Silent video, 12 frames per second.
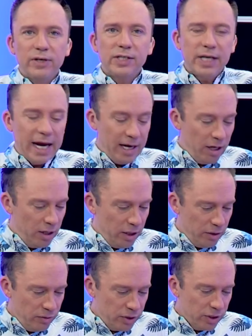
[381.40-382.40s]
sailor
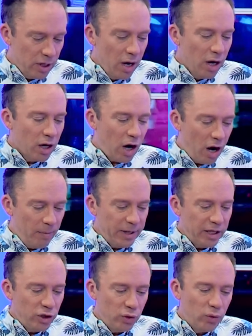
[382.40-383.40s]
loot
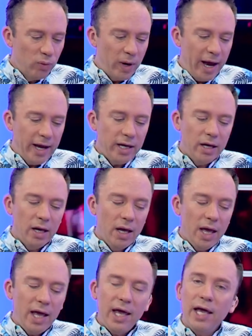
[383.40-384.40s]
coming your way
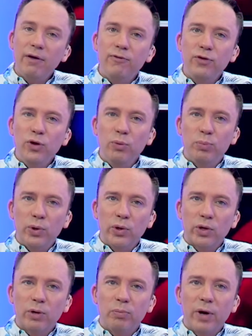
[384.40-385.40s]
if you
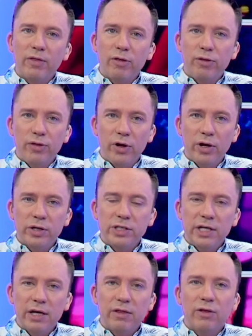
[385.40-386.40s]
book by the
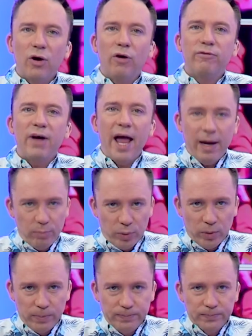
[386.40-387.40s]
30th of
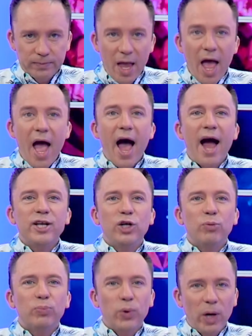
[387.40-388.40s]
April. And
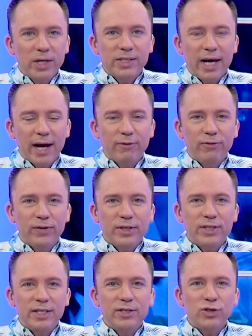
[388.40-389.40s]
your price tag for
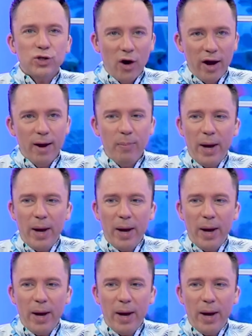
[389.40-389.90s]
this entire